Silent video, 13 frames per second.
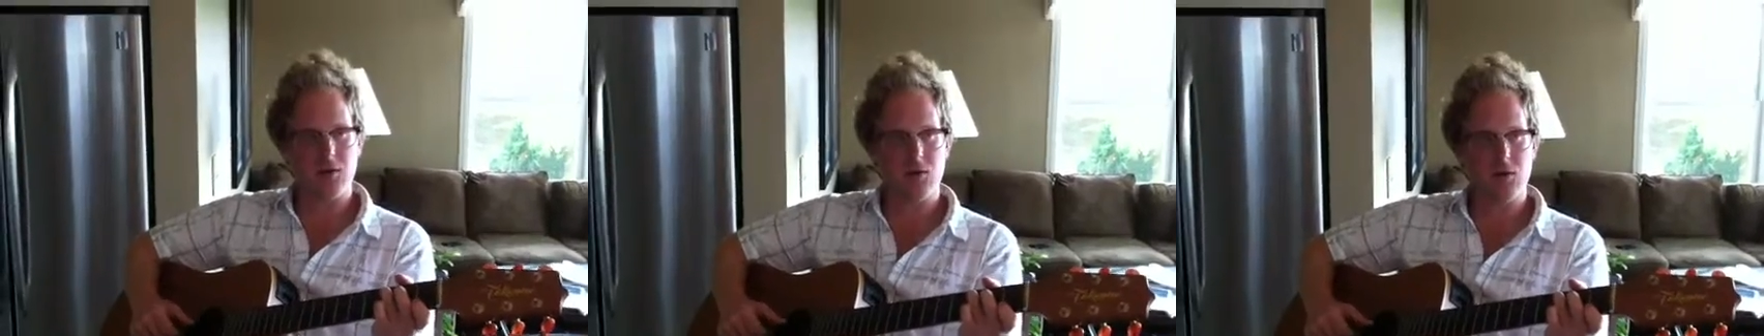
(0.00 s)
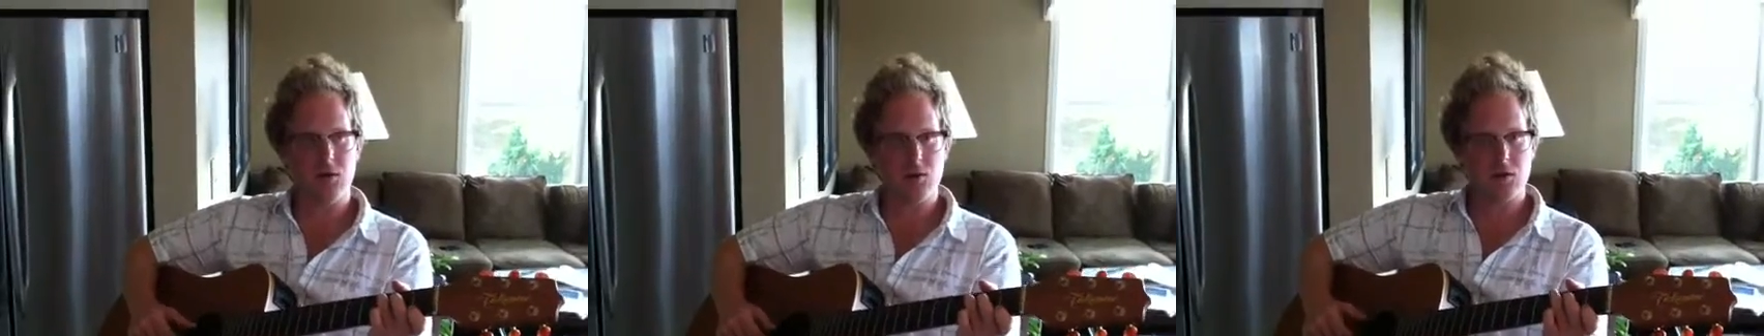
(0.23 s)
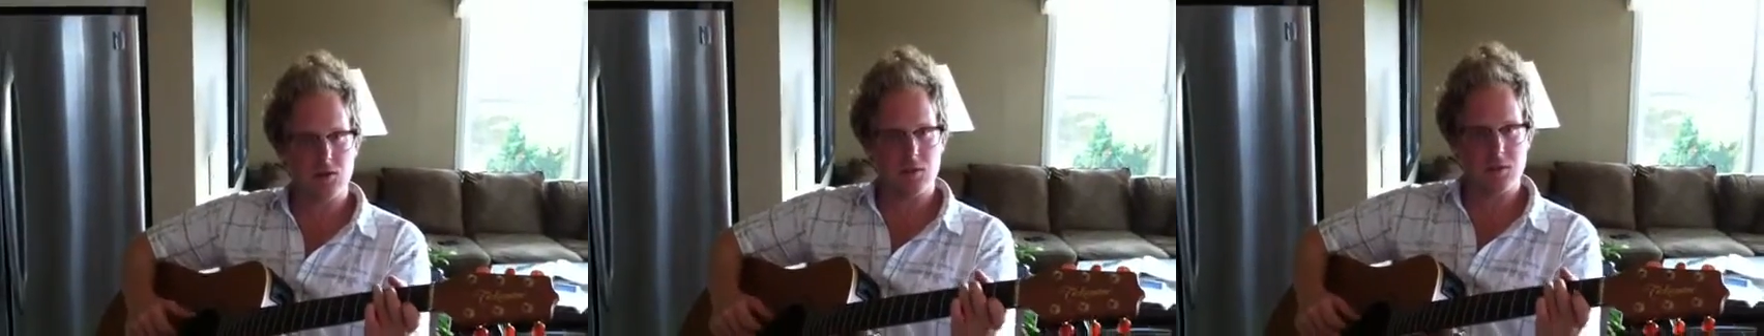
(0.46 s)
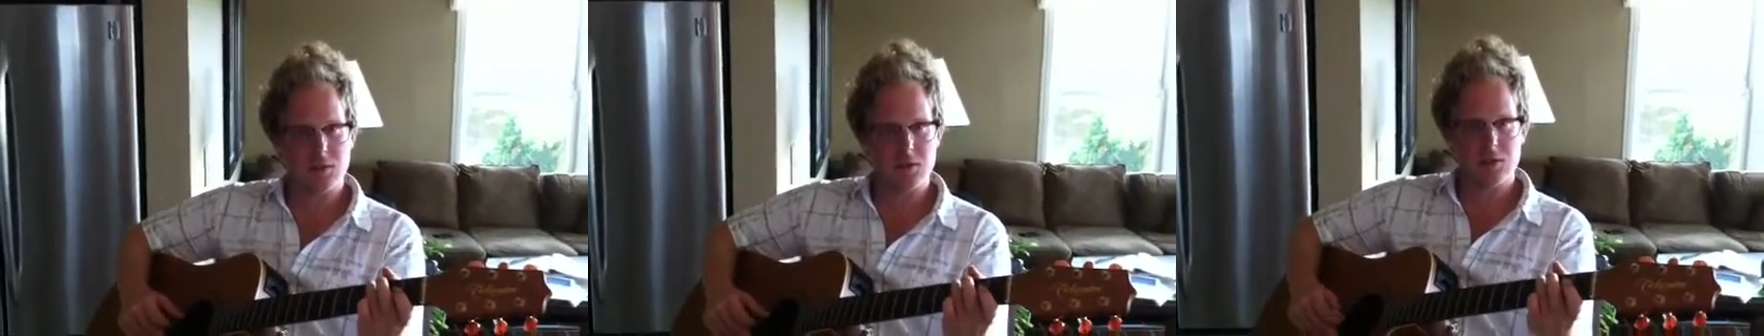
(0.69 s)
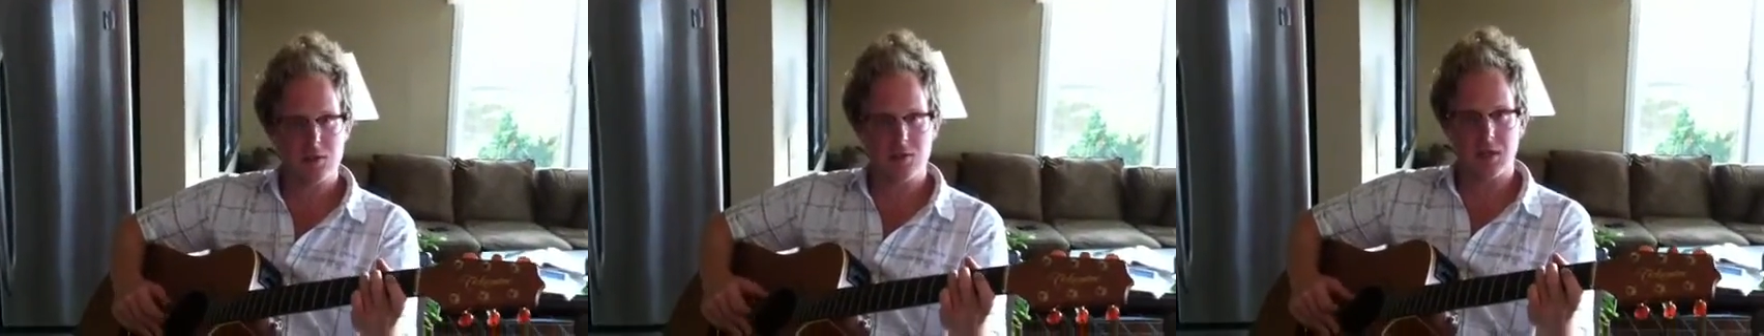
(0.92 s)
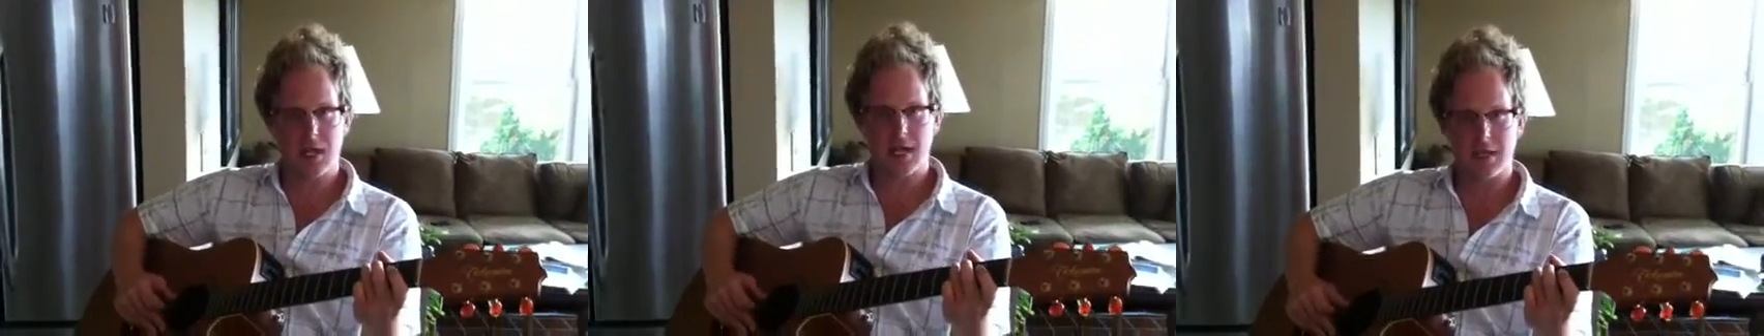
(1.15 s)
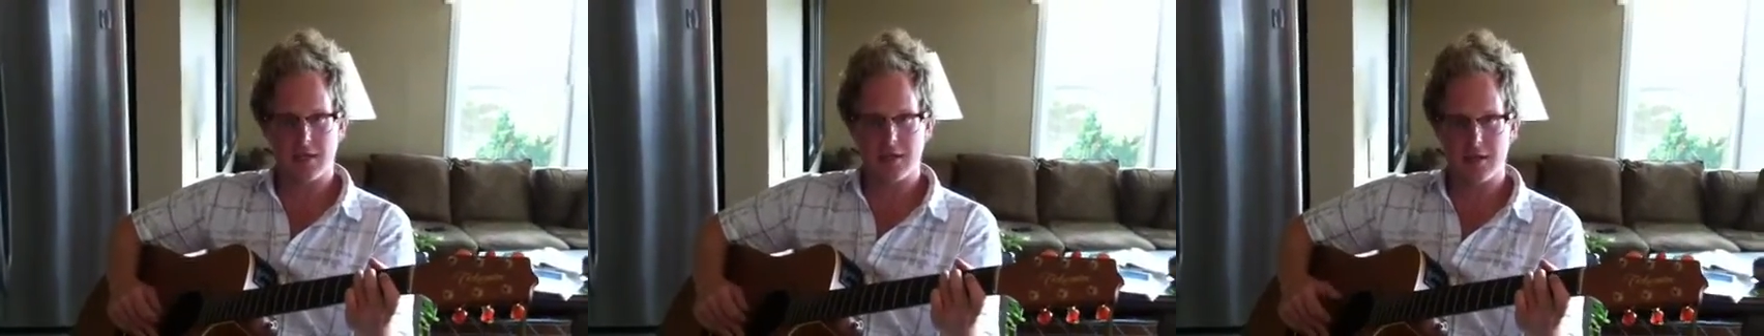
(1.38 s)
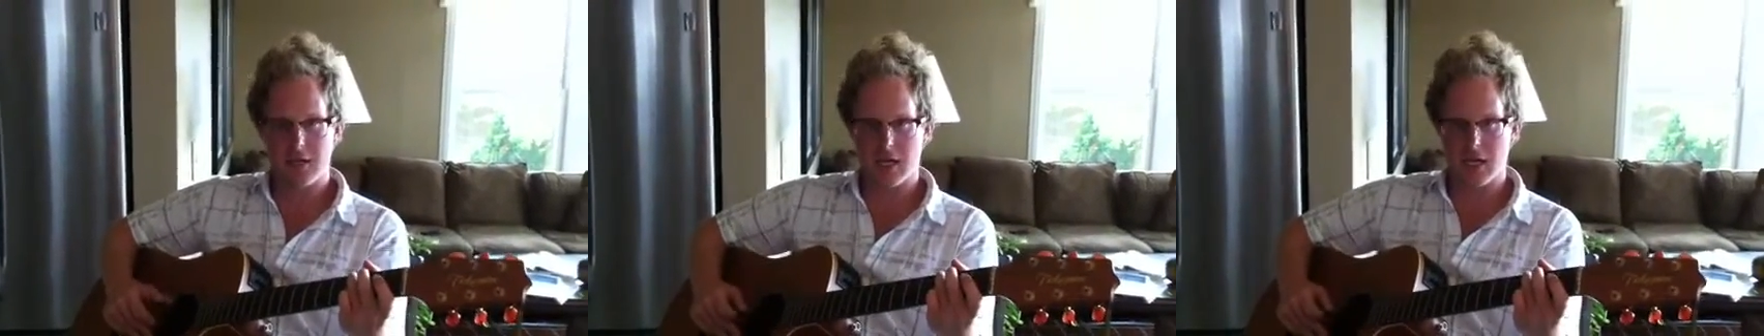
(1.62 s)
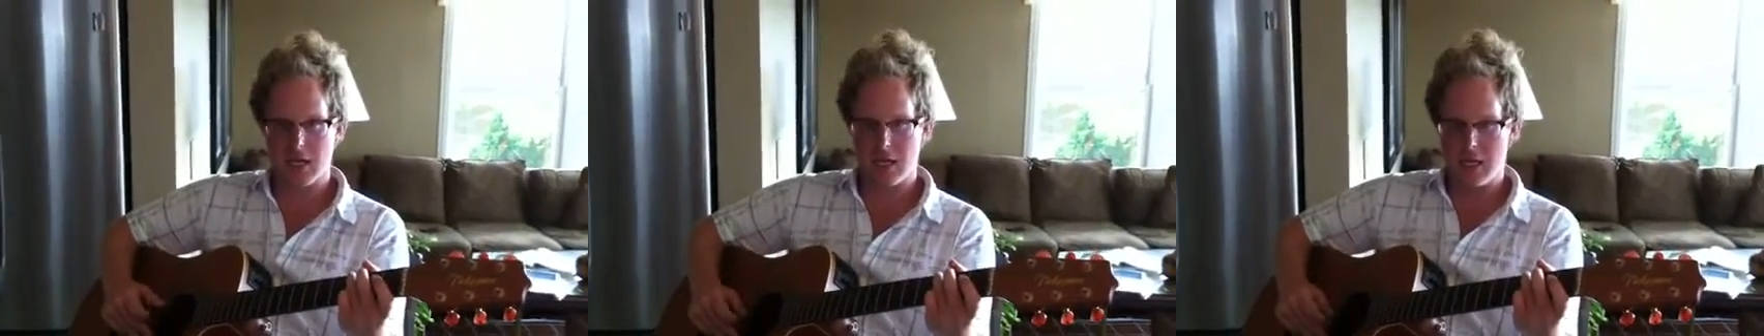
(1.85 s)
nooka looka, would you like
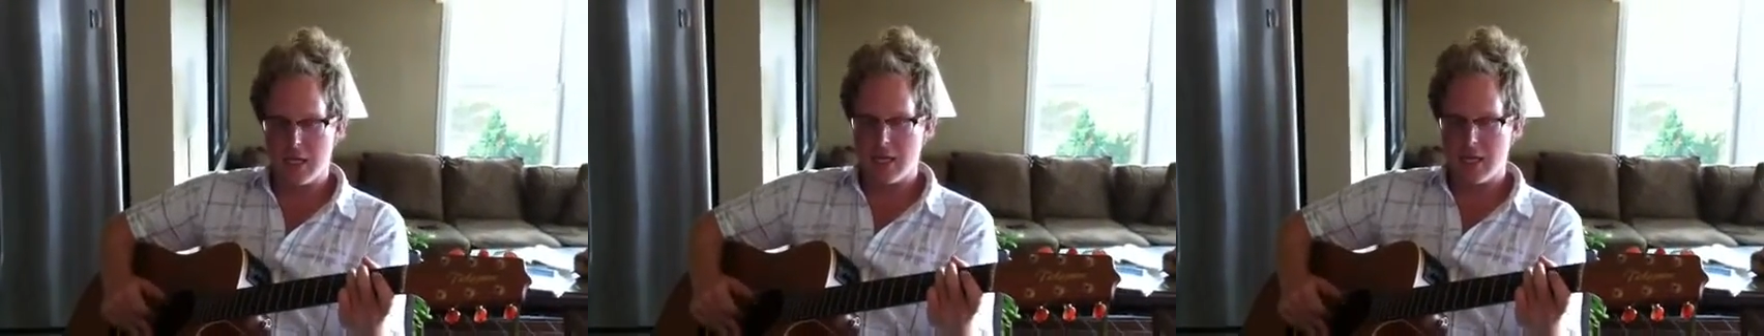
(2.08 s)
a lay?